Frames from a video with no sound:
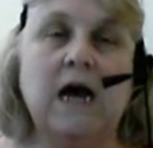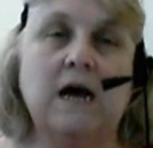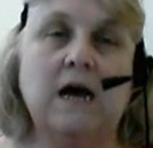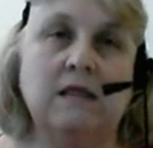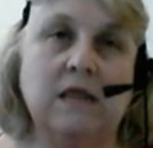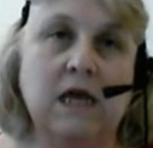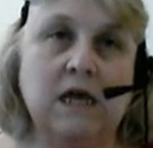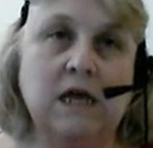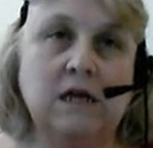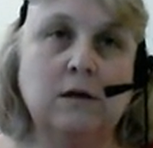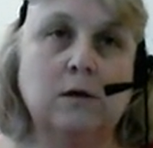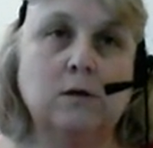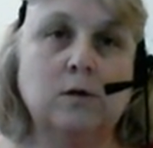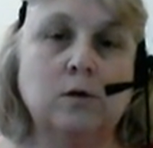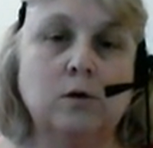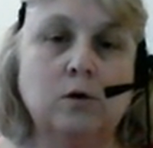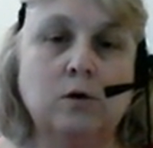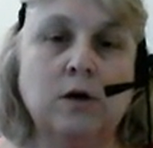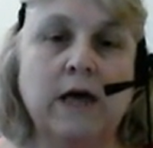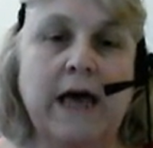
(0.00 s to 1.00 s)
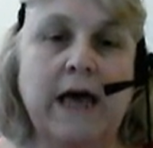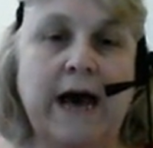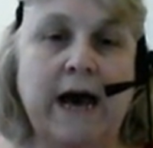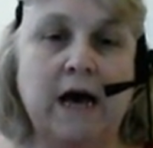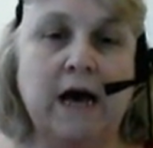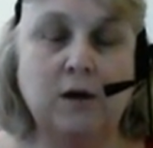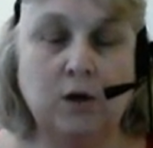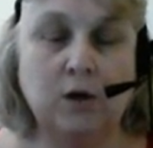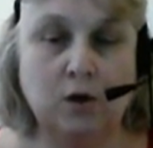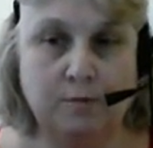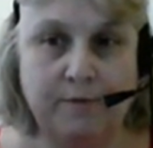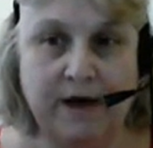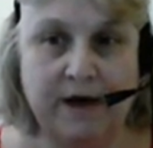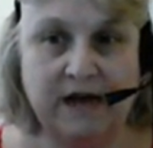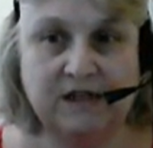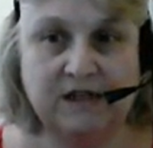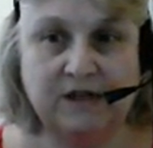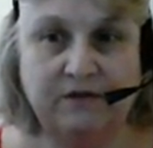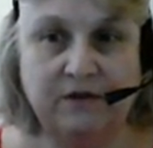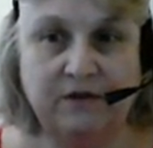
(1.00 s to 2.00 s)
and then look at your
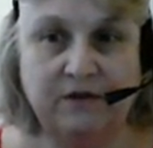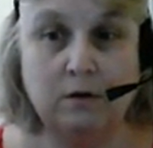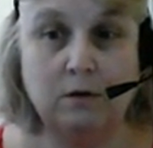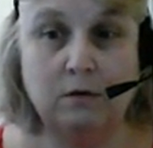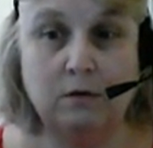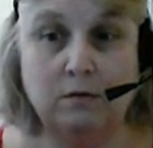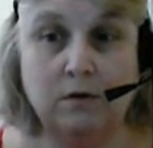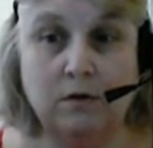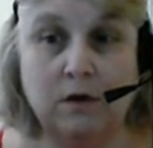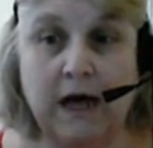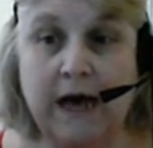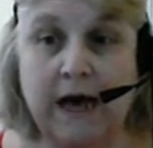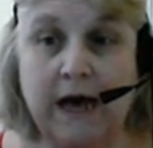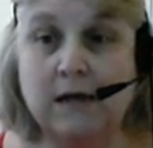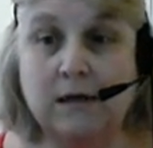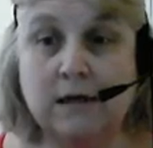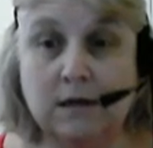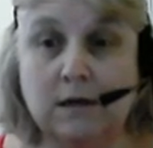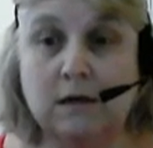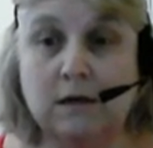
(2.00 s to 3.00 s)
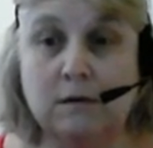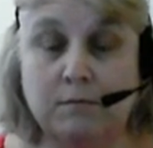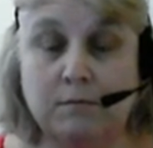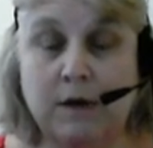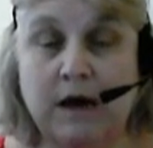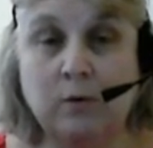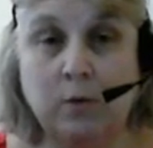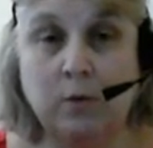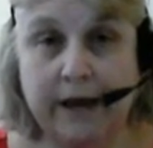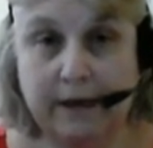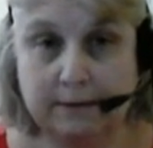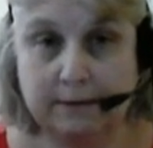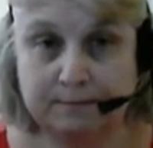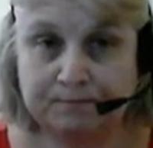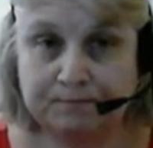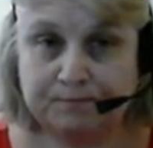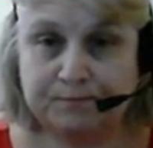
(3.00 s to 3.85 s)
best few. And by the way,